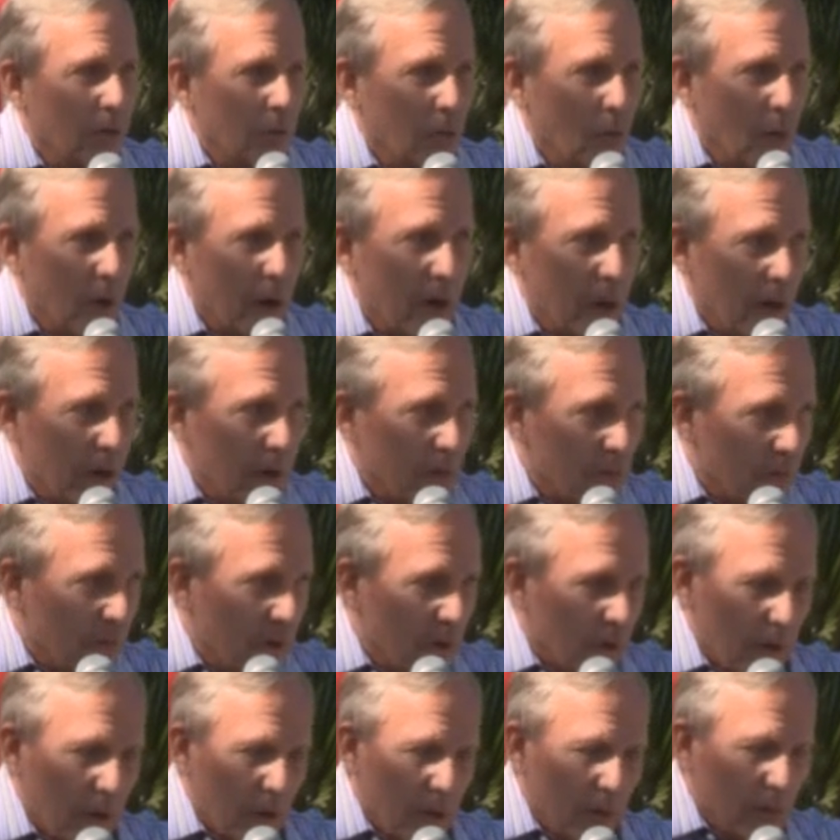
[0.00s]

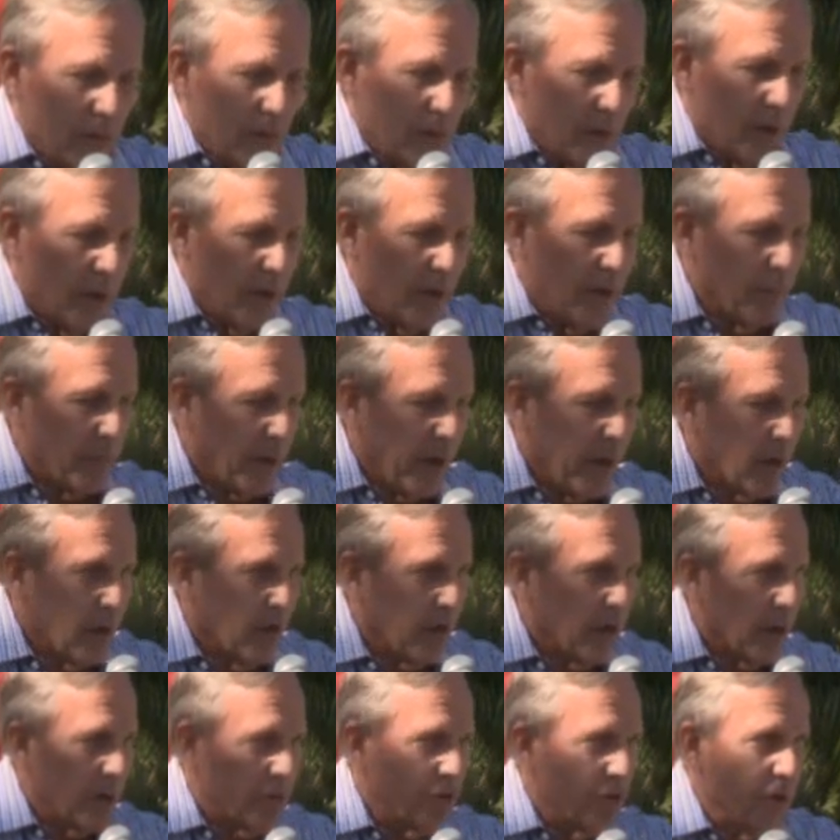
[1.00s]
In my
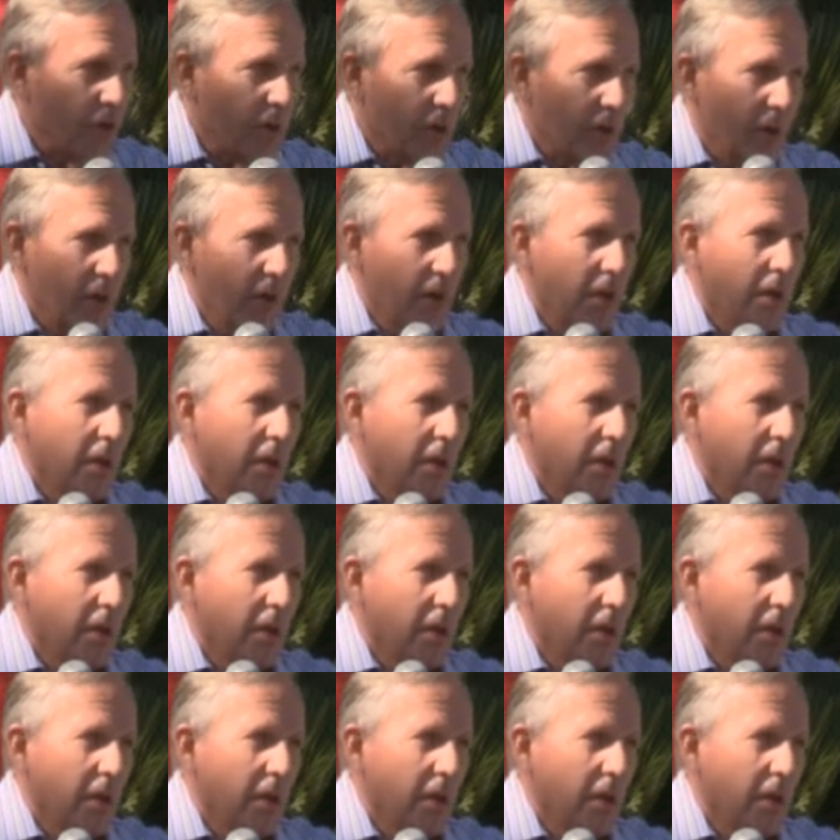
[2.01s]
introduction,